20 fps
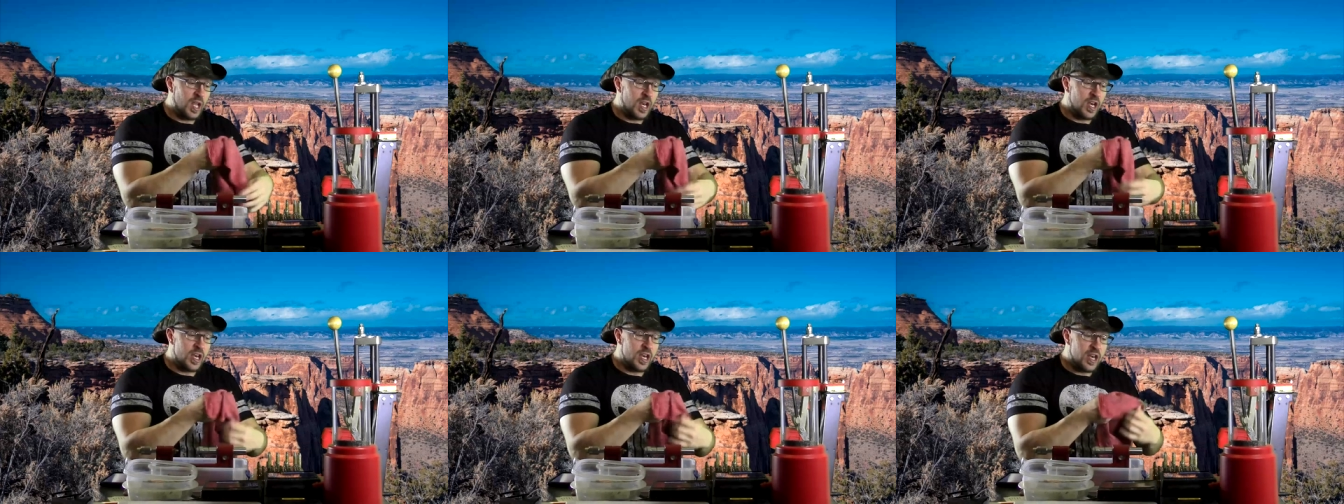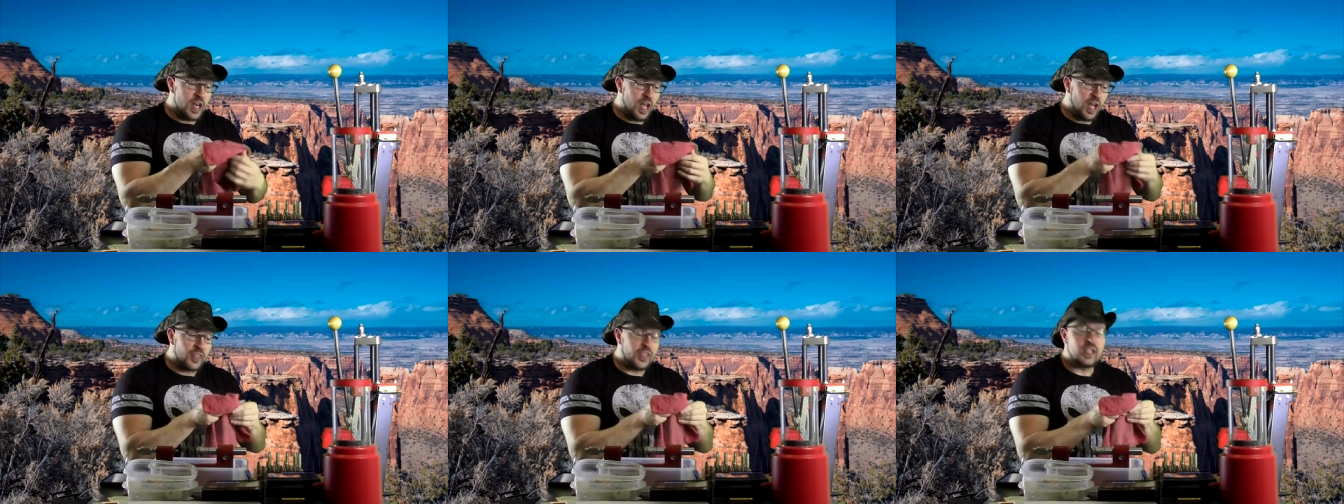
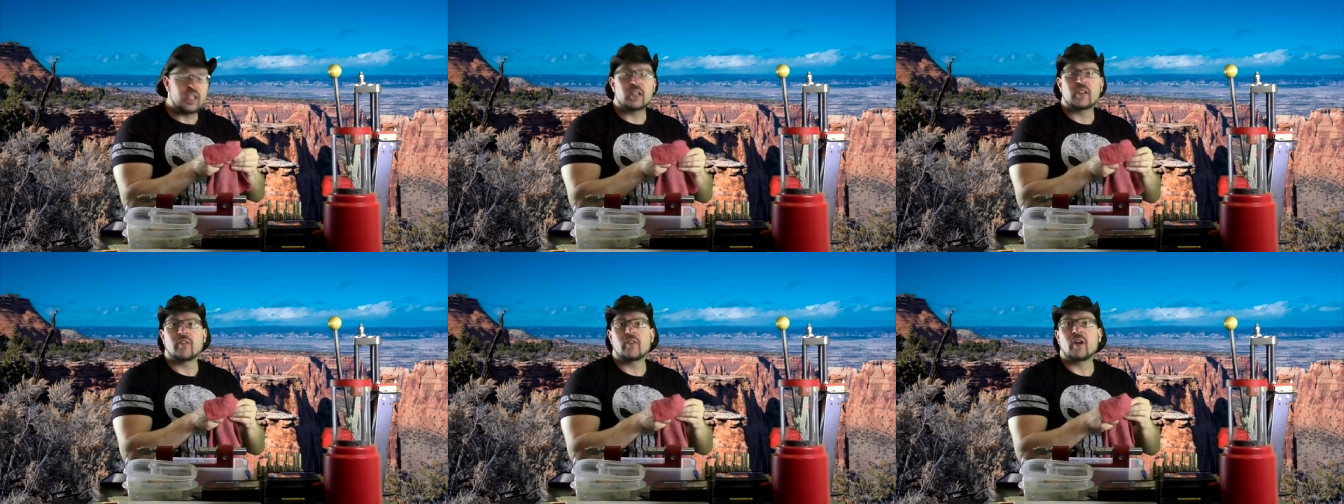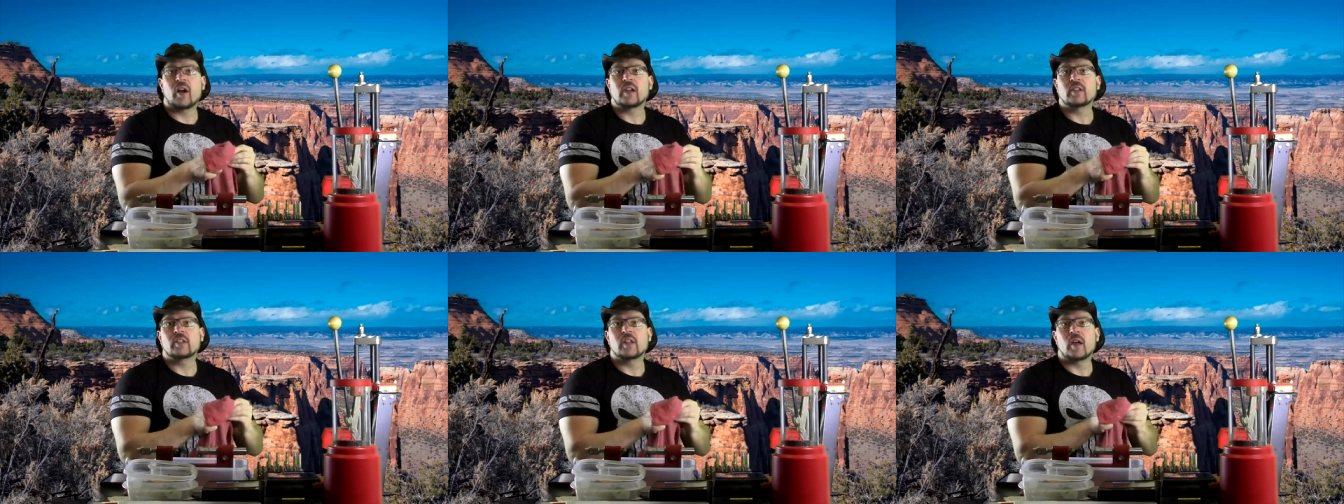nothing
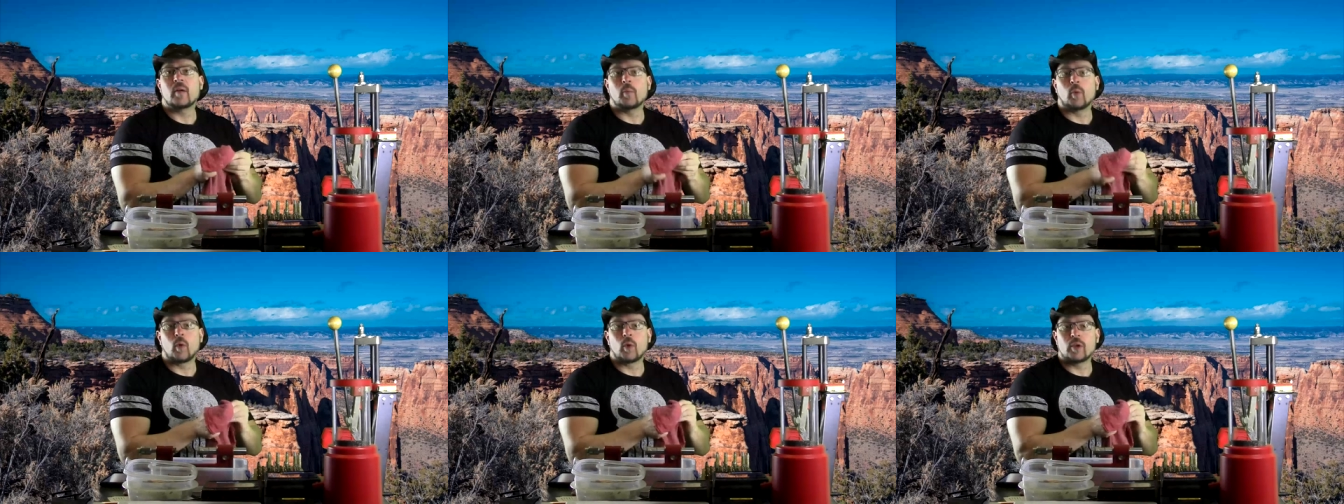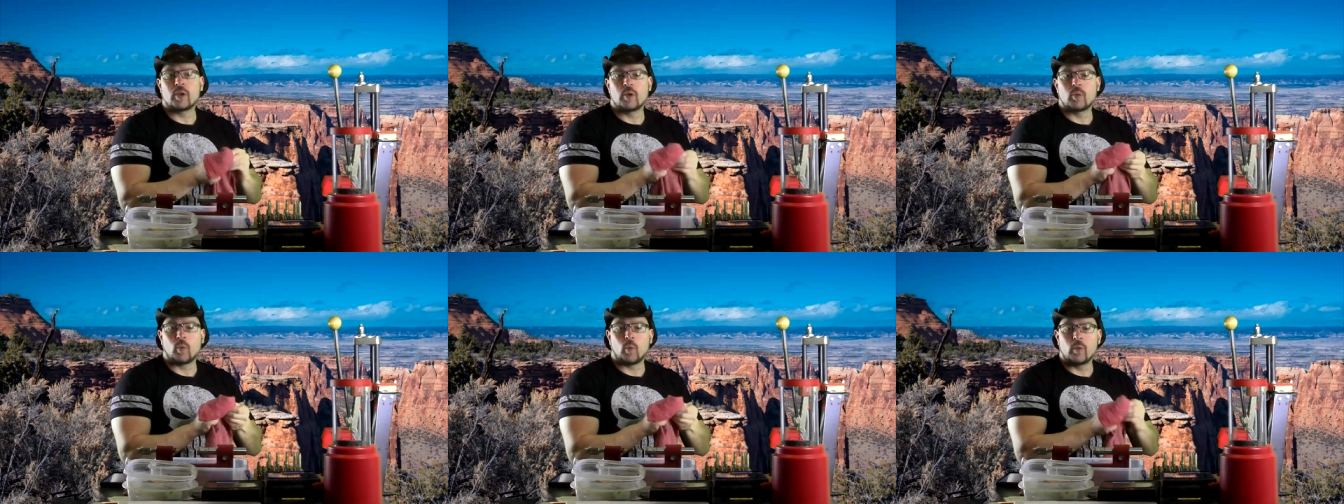defines that more
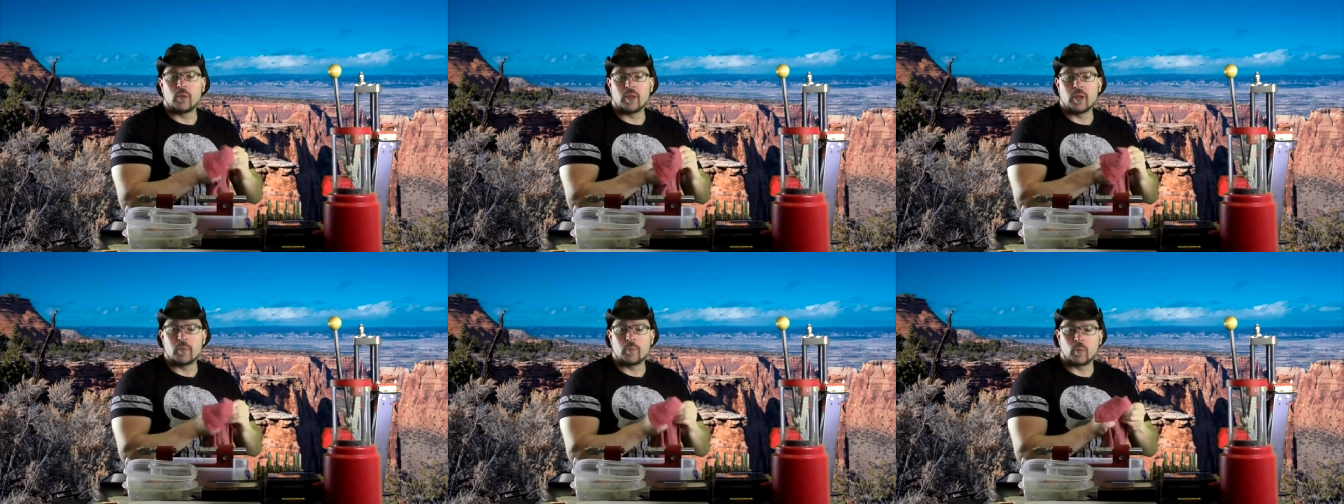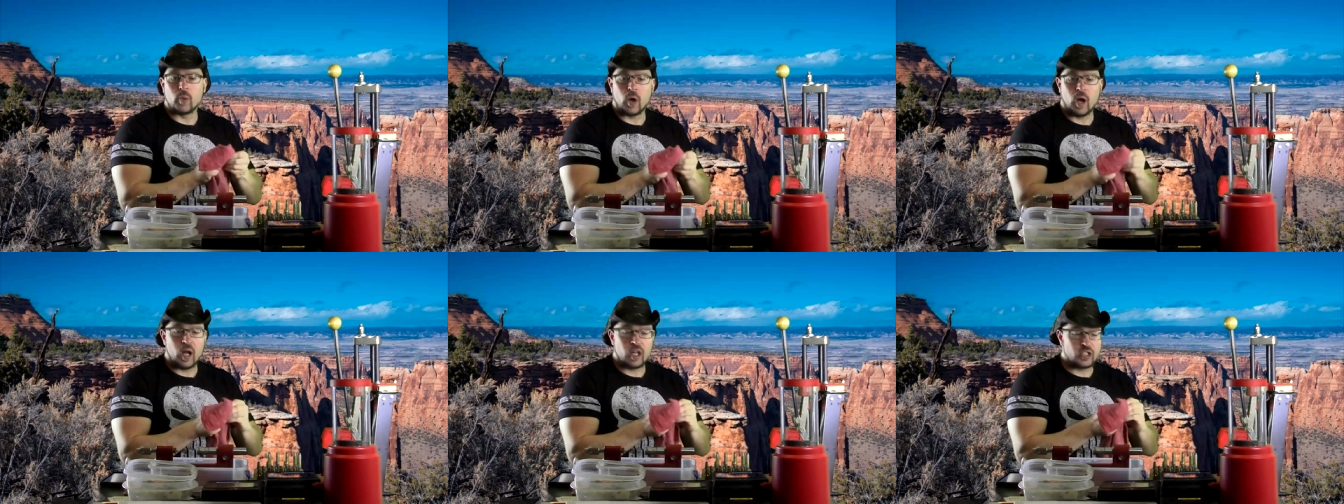than, than
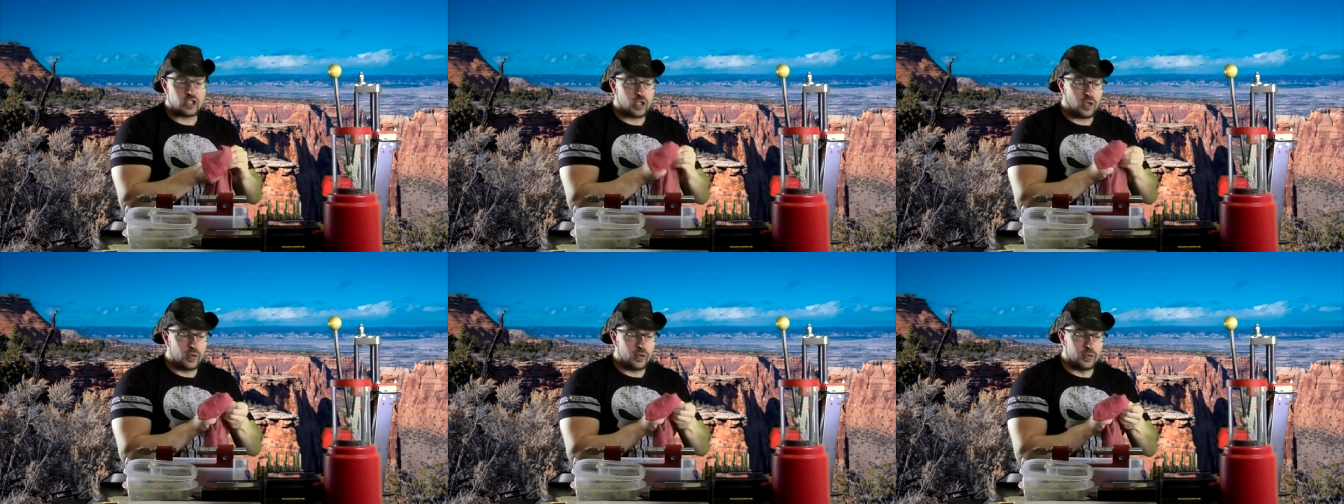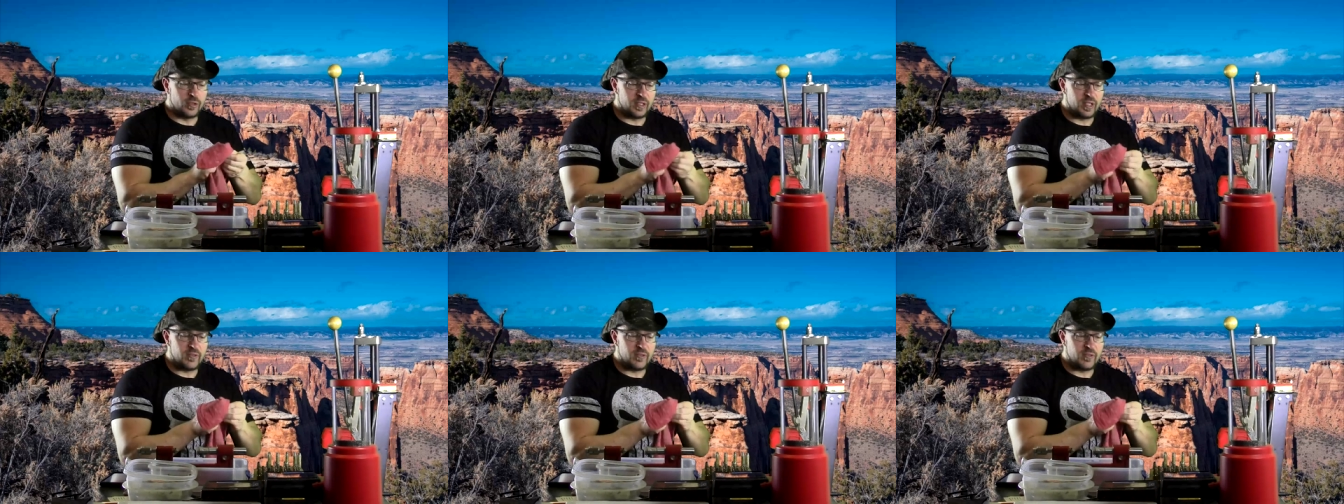broad shoulders.